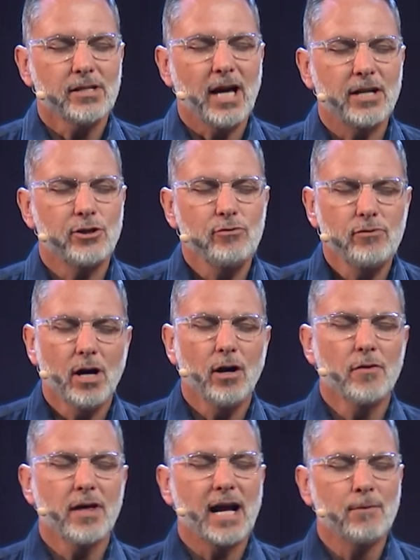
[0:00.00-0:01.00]
God, you
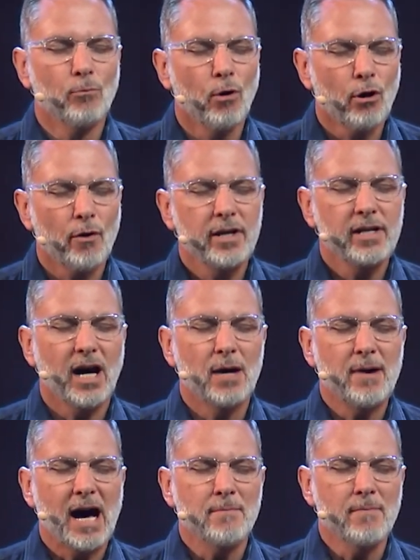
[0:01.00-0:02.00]
know that I'm worried
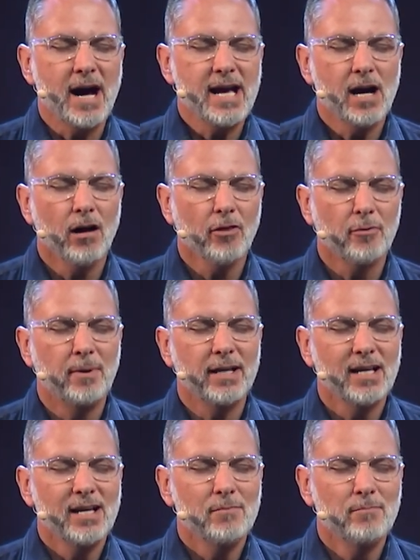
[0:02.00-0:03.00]
about my health,
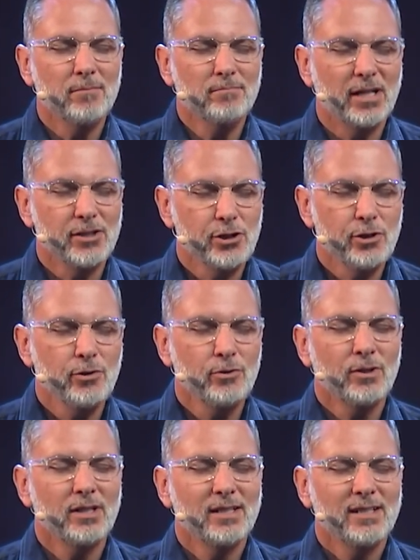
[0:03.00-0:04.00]
but
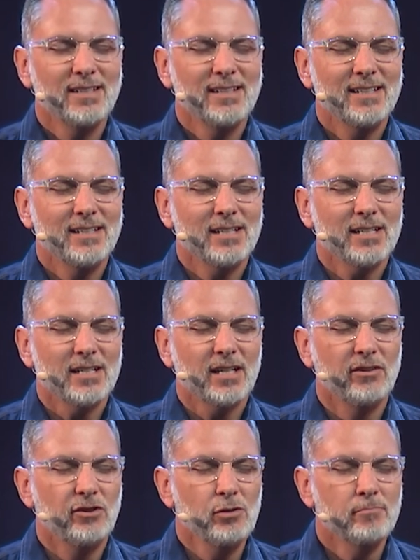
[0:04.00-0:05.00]
you
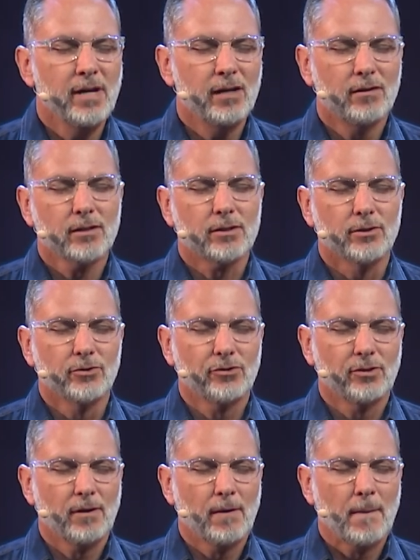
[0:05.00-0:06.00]
can do
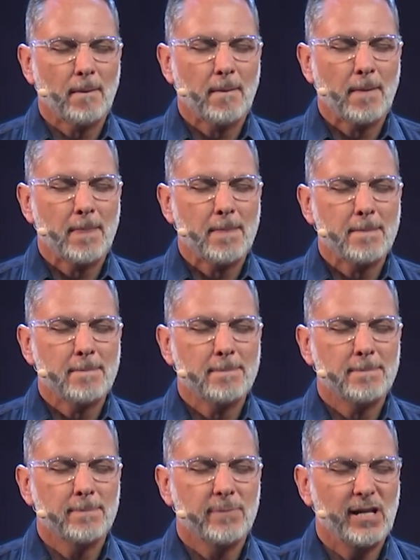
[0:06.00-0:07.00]
miracles.
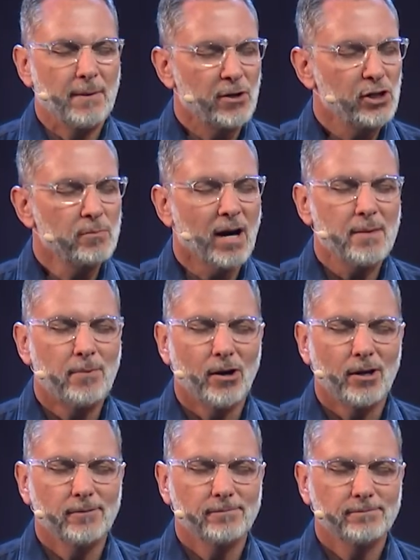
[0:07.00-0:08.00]
And I'm going to do my
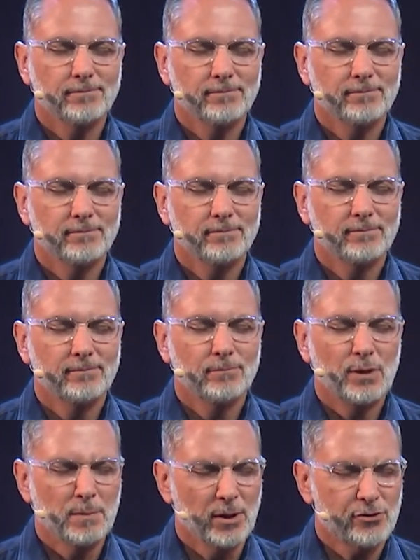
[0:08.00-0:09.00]
part.
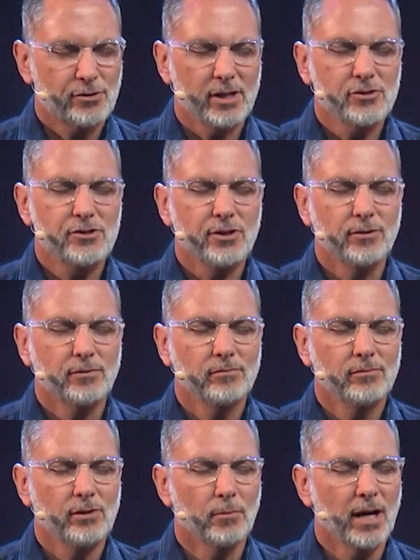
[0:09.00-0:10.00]
And I'm going to trust you
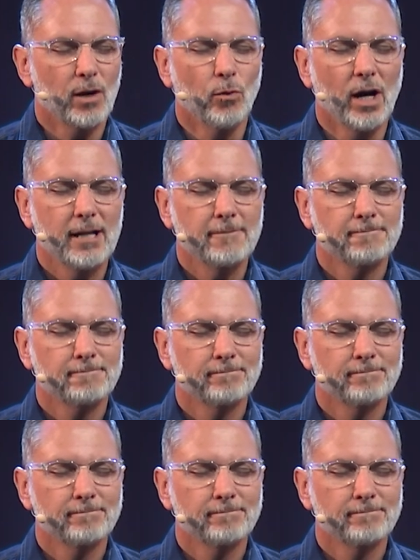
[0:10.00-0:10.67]
no matter what.